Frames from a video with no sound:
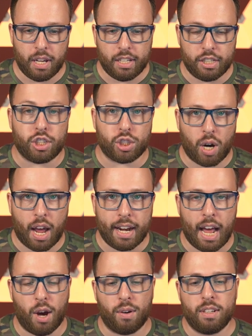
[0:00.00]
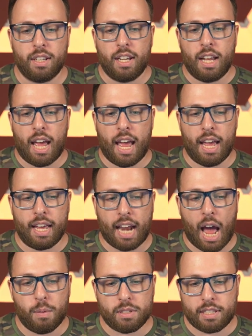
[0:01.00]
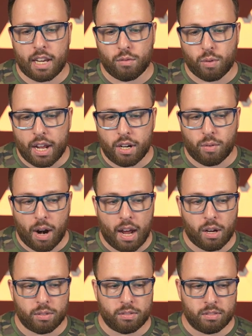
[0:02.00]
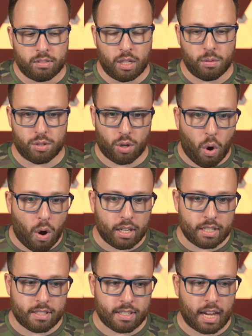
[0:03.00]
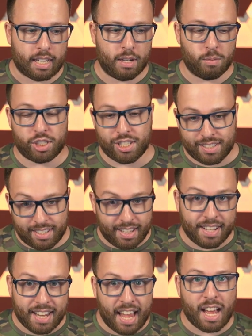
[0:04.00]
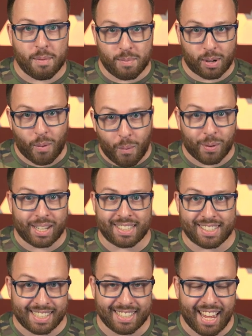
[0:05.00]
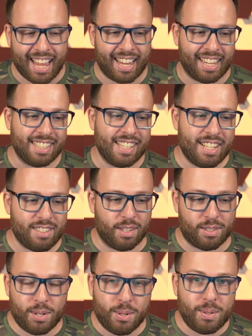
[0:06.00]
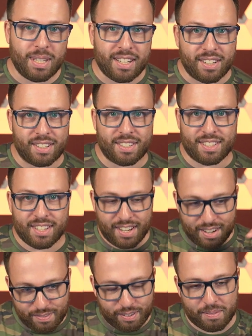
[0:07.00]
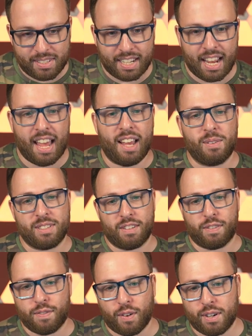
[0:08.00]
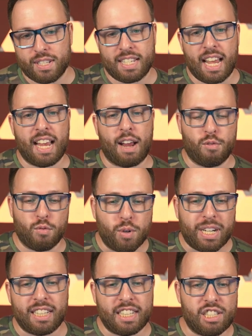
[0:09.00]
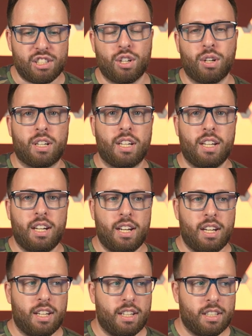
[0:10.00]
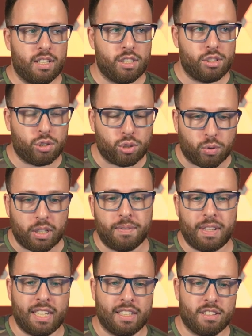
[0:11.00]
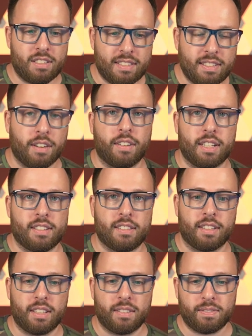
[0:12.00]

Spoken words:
You should try it out. And I would say right around, it was August 2nd, which is the day I'm recording today. So 2 years from today was the first day I really took streaming seriously.